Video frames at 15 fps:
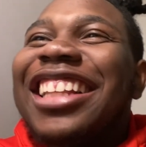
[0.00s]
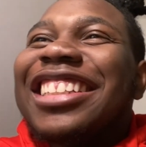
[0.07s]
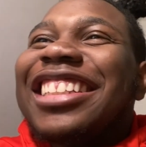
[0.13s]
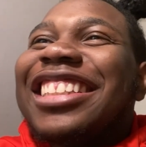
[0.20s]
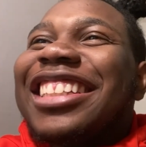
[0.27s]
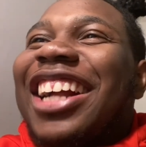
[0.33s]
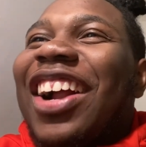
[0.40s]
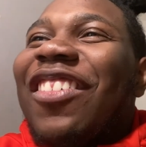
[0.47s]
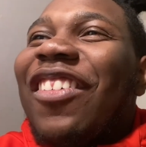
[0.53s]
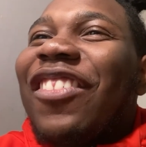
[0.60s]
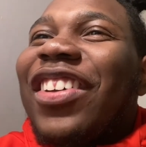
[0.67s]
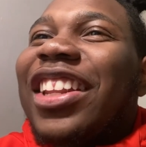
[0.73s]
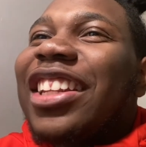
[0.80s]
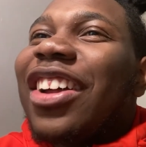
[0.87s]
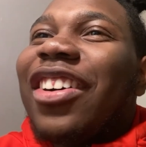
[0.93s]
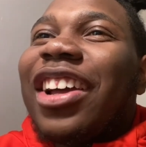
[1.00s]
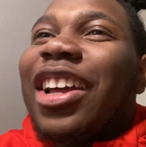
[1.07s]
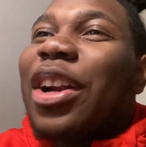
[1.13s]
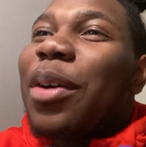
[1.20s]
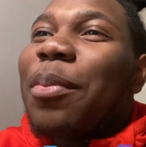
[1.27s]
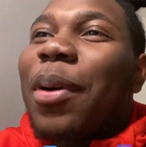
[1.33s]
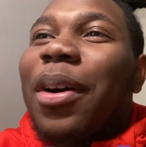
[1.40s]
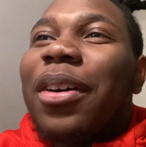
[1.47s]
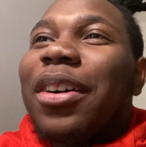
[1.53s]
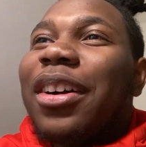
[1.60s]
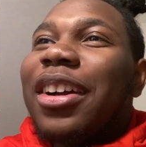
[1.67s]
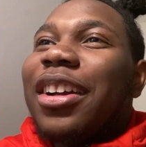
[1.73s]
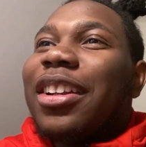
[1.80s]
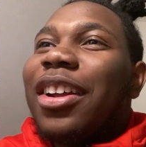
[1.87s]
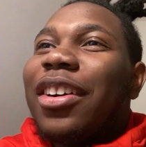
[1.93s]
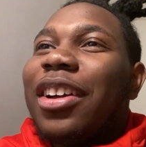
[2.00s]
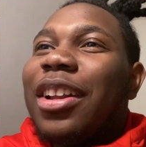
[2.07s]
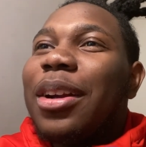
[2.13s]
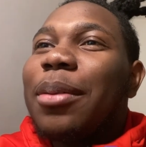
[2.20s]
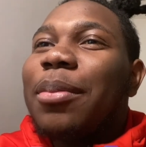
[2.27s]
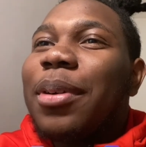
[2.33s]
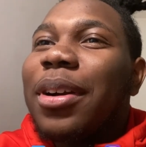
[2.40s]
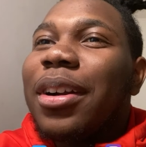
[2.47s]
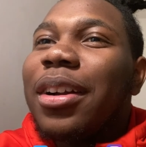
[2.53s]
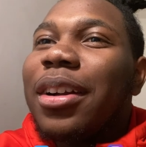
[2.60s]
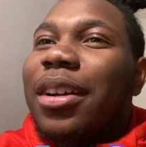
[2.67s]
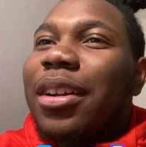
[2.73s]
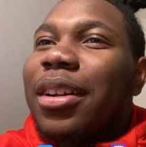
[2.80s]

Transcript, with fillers: That's a terrible feeling. Don't hit her, bro. Don't hit her, bro.